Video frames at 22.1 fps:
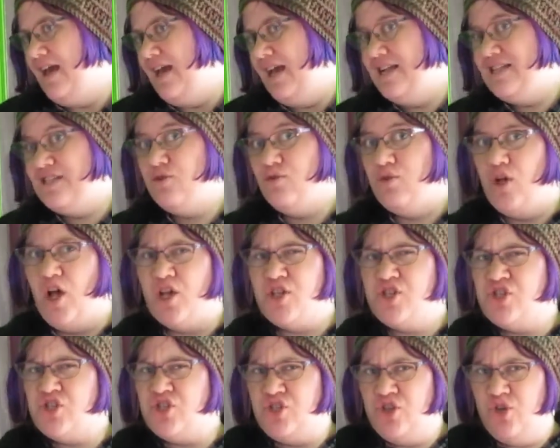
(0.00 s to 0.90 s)
It's a
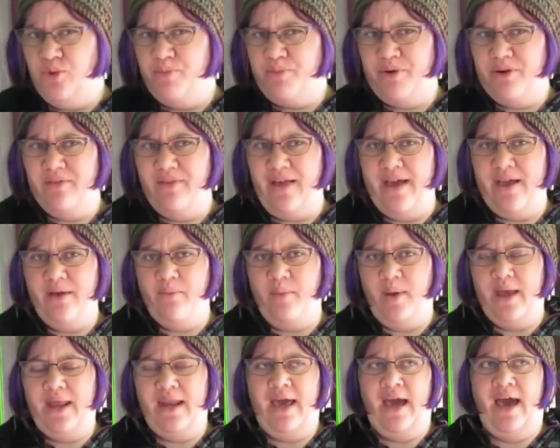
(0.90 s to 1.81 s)
super
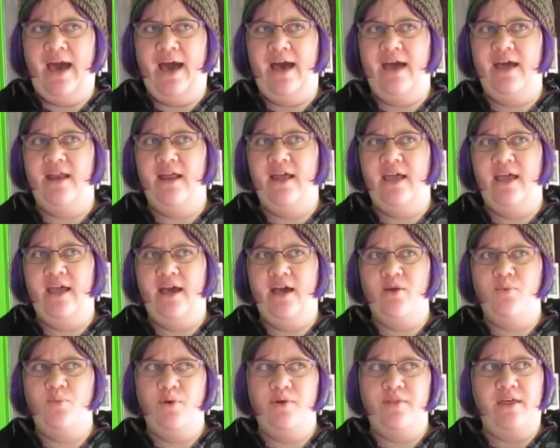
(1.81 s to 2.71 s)
lightweight hat,
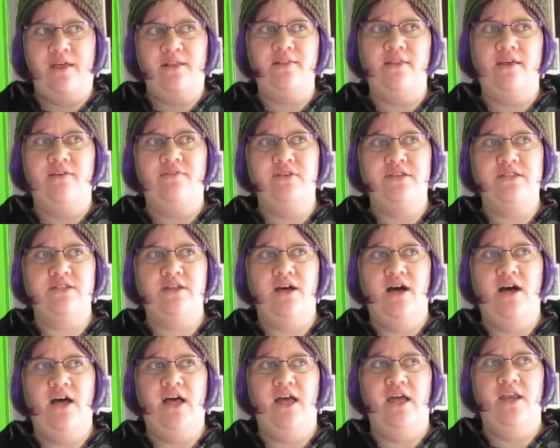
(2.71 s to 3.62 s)
and where they live is
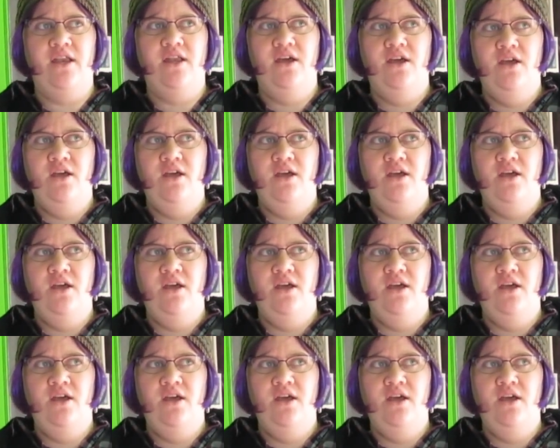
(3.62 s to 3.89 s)
not.